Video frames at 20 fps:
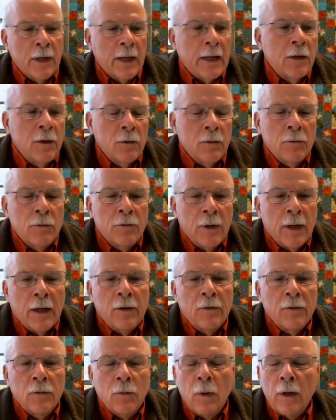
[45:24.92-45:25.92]
thank you,
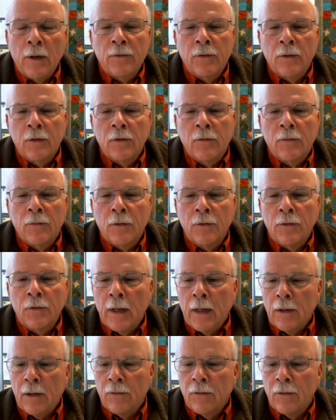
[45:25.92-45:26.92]
Chase. Questions for
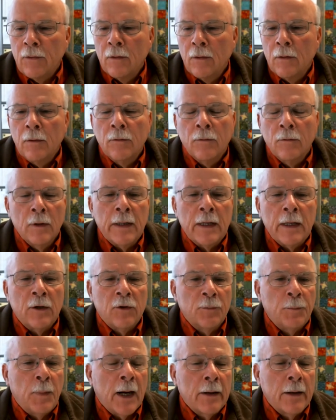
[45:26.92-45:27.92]
Chase. Yeah. Really
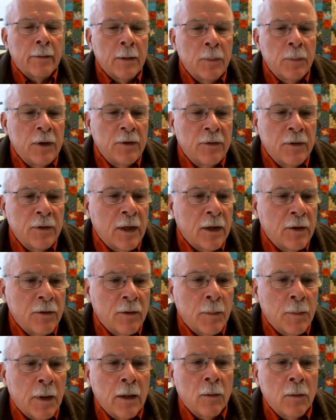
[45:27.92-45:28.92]
inspiring
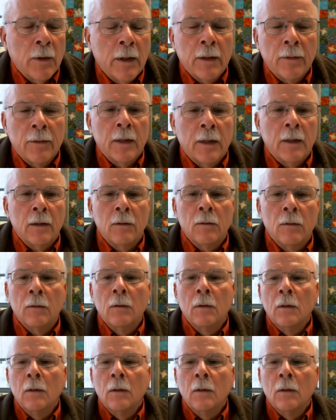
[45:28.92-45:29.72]
presentation, by the way. Thank you.